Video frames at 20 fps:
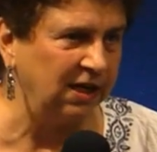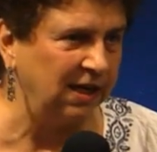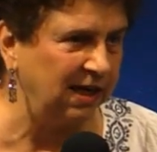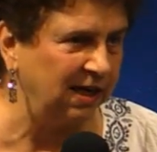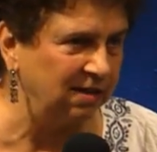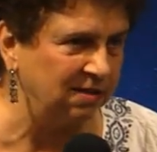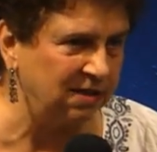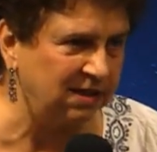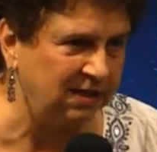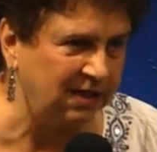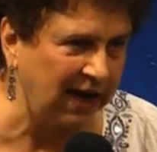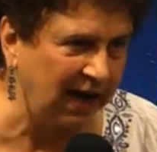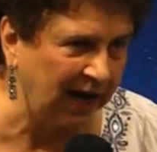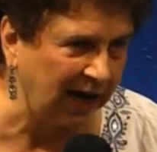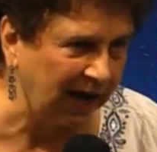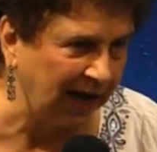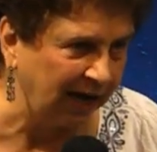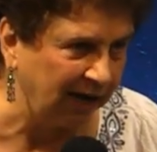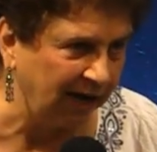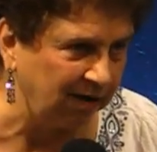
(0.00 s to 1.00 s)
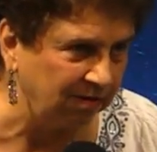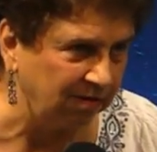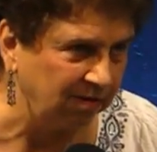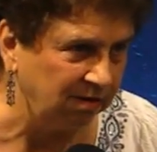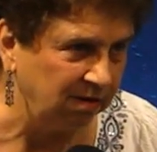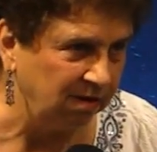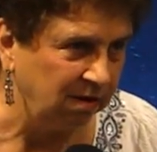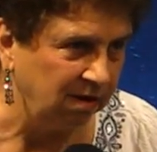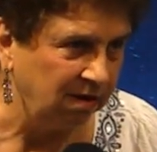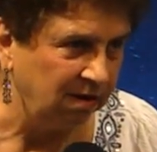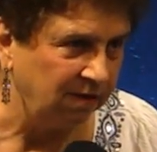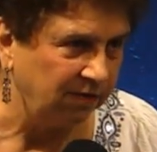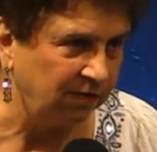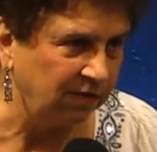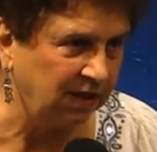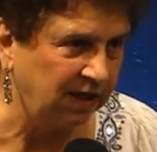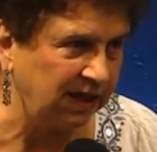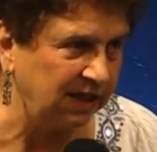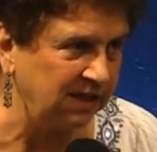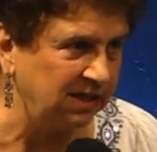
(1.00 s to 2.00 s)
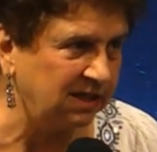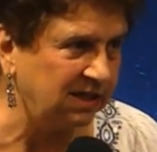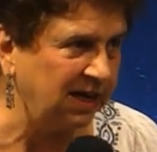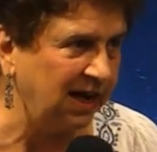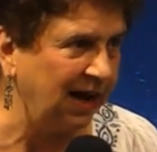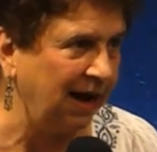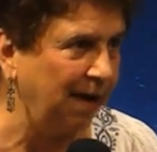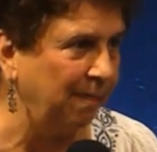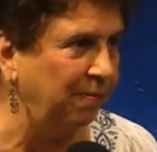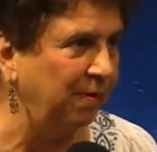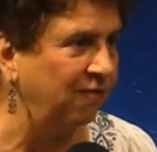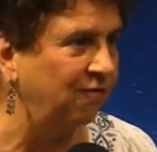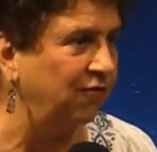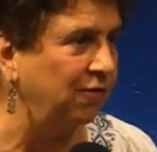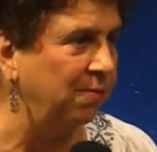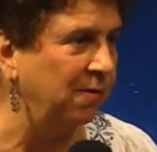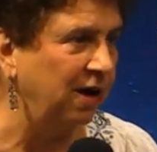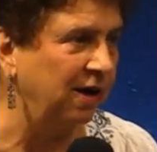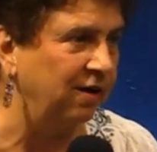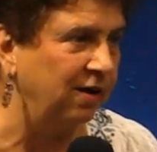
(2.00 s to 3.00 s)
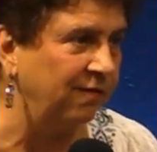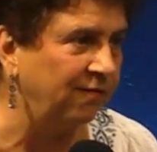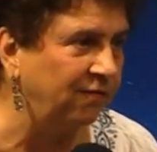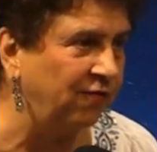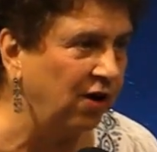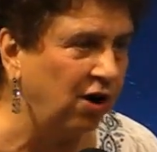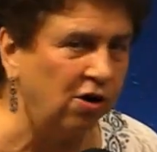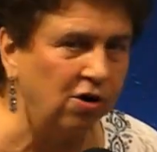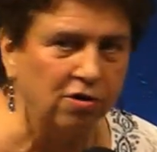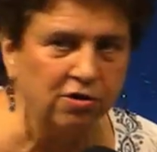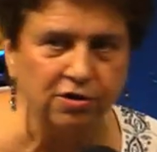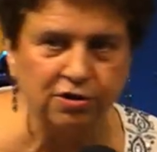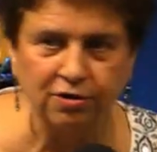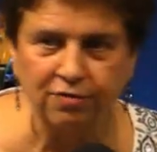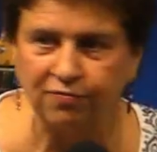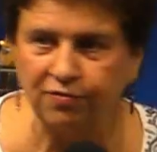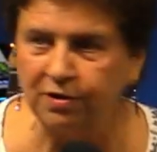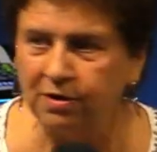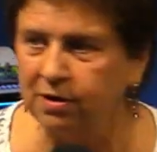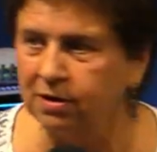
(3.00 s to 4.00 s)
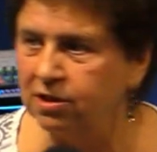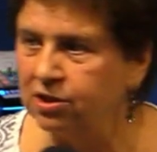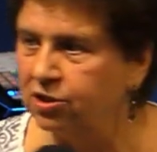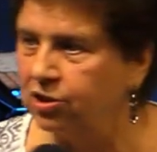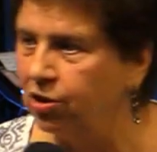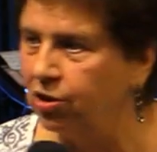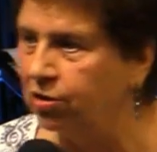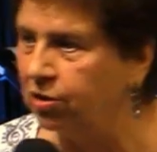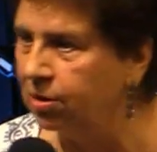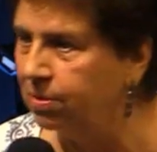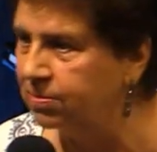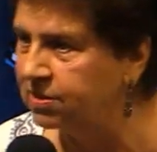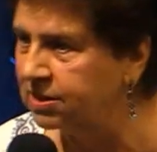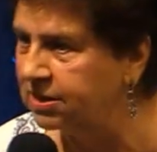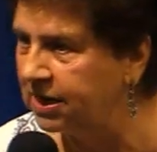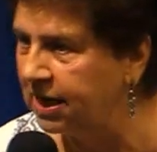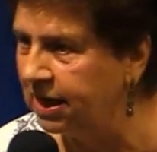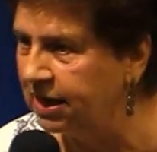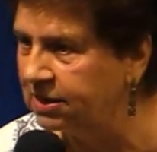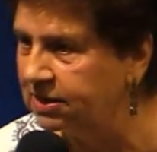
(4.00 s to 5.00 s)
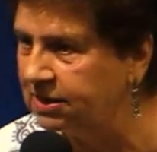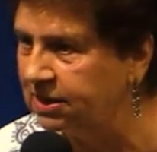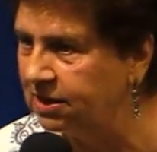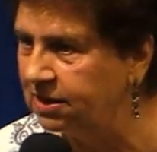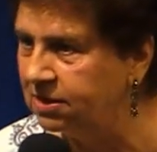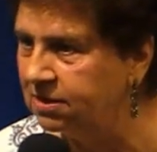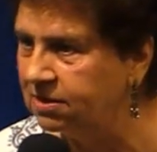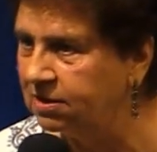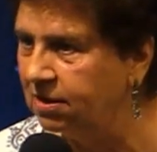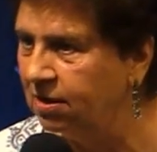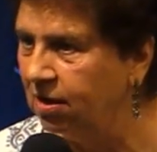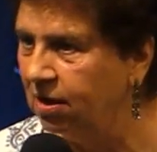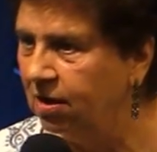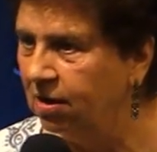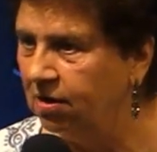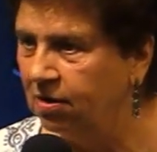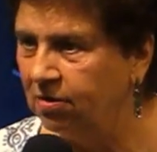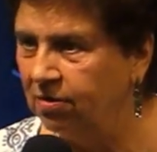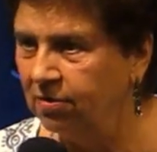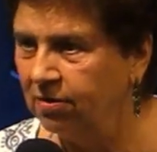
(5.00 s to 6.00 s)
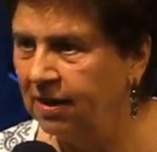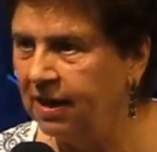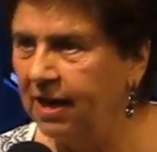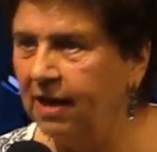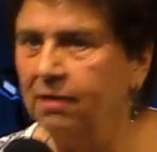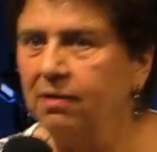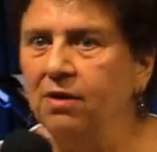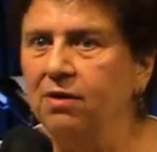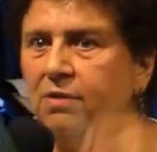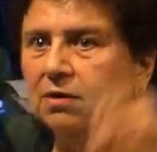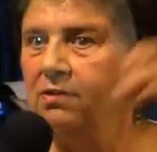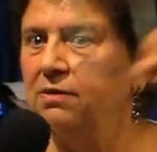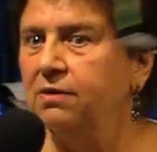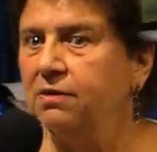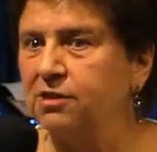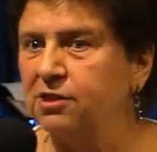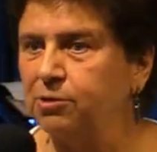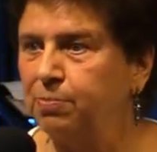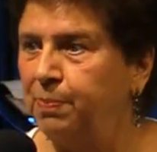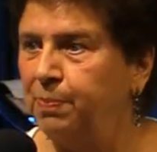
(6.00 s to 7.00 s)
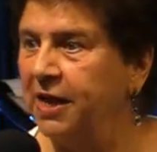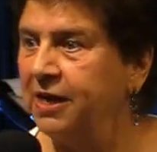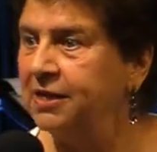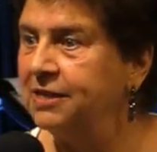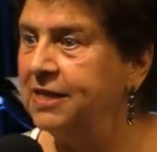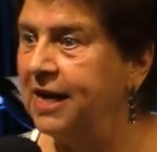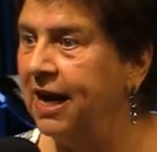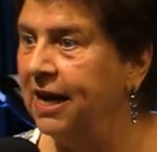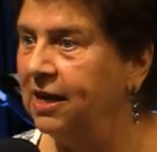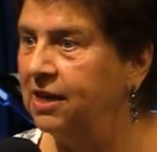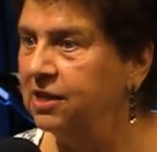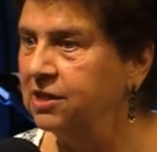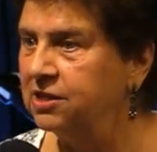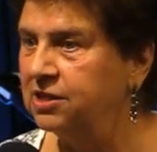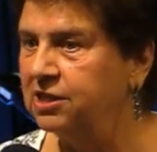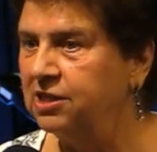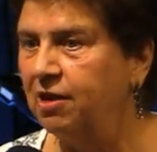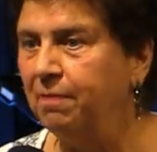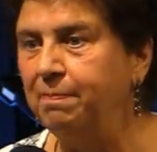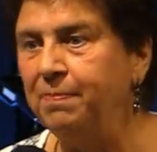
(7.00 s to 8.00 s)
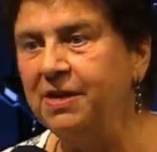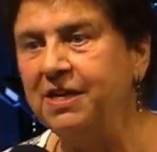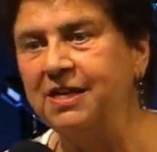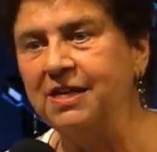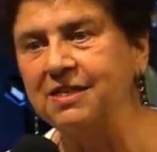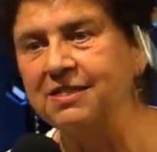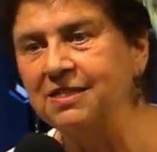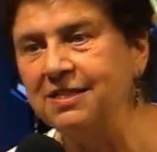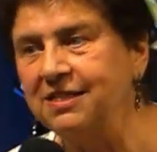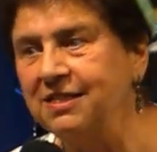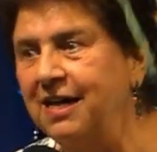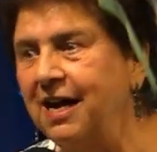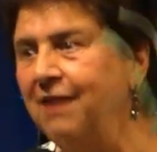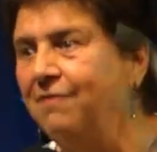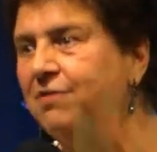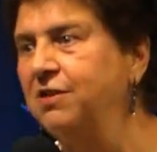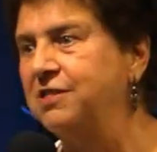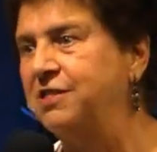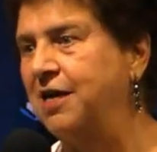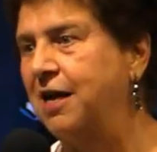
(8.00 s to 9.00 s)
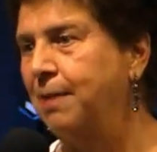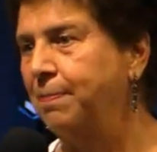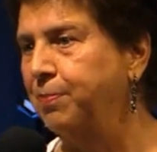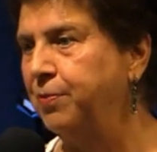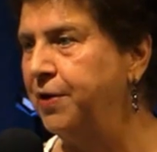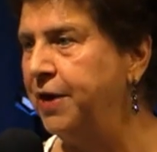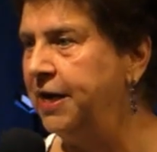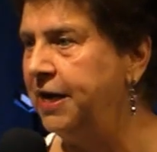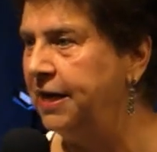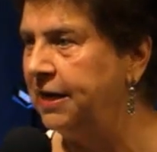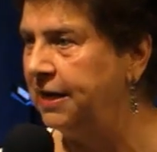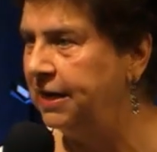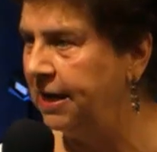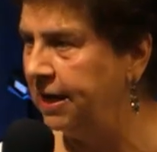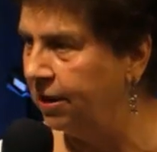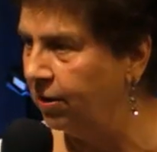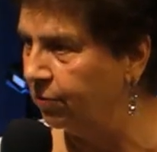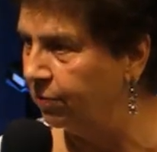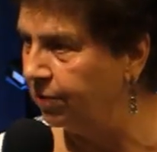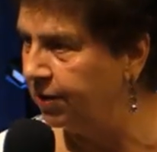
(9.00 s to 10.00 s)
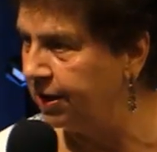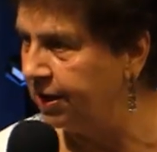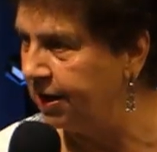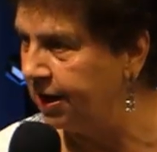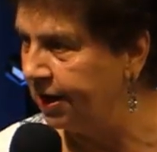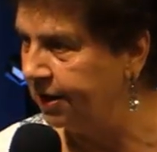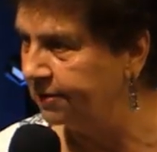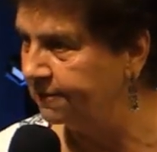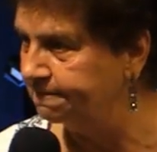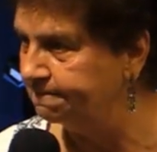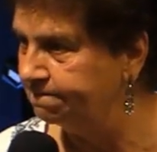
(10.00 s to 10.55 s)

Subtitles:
outside for things to happen from other folks or from the circumstances or that spectacular stuff, because the devil's operating in that arena.